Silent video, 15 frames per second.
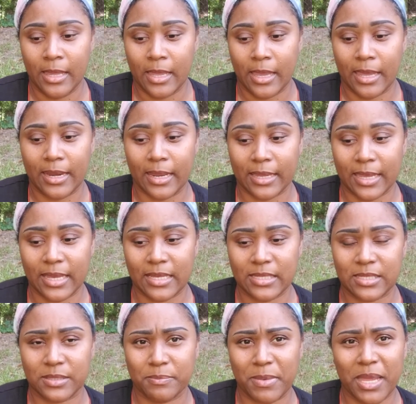I guess
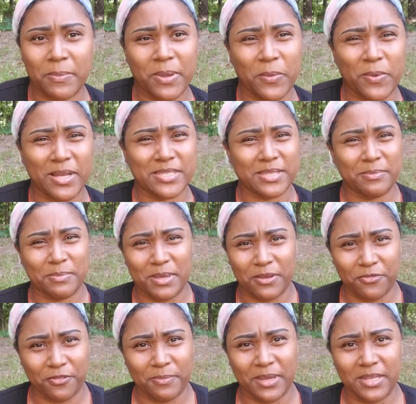maybe it wasn't meant
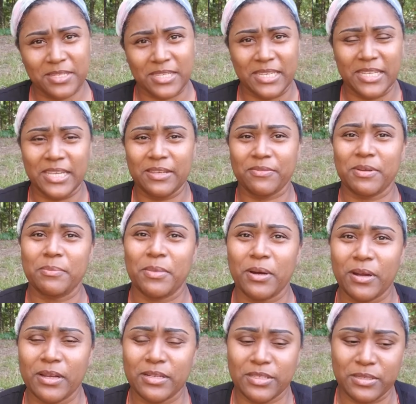for me to leave in
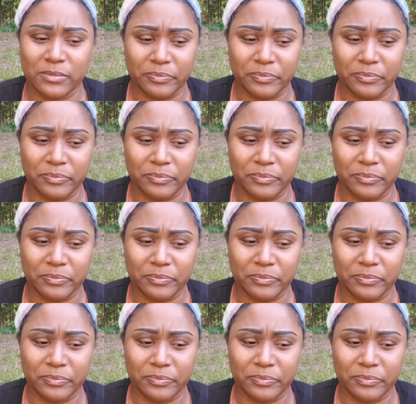March.